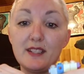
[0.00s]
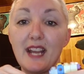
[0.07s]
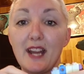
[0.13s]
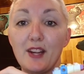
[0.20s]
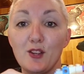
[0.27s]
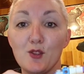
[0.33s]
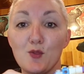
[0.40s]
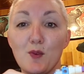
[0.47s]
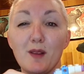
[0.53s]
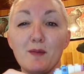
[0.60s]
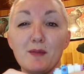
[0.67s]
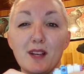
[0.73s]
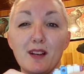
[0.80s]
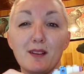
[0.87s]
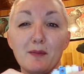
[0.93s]
Dad knows what
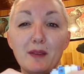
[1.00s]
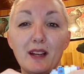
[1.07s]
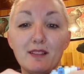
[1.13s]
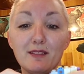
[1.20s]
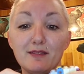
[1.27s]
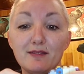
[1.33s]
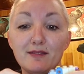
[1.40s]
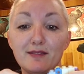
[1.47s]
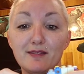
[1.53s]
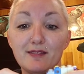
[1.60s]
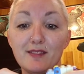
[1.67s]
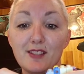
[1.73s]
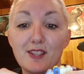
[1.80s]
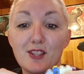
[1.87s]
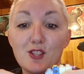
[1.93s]
I'm talking about.
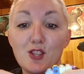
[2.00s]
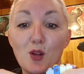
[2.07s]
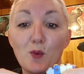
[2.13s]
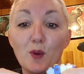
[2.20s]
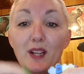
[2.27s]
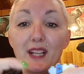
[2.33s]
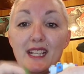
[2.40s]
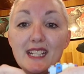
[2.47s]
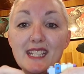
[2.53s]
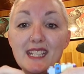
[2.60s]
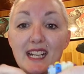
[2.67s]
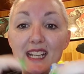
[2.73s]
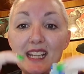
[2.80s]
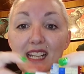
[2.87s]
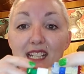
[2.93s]
So we're going to
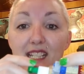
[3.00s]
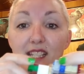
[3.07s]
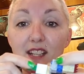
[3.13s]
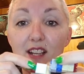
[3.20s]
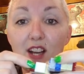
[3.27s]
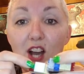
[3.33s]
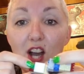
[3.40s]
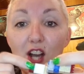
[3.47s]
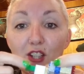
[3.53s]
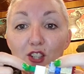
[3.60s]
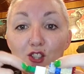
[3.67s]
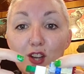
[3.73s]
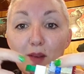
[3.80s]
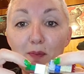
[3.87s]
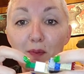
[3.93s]
stick this on
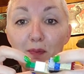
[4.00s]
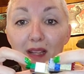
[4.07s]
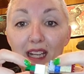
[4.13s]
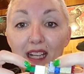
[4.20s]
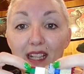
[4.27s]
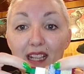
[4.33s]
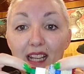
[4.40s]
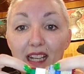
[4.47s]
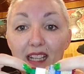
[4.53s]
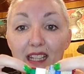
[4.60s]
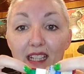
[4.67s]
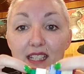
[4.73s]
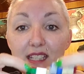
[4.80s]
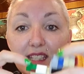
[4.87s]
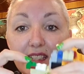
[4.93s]
your jumper plate
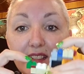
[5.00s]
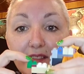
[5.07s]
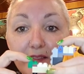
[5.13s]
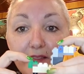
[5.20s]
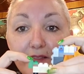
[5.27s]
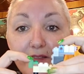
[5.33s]
like this.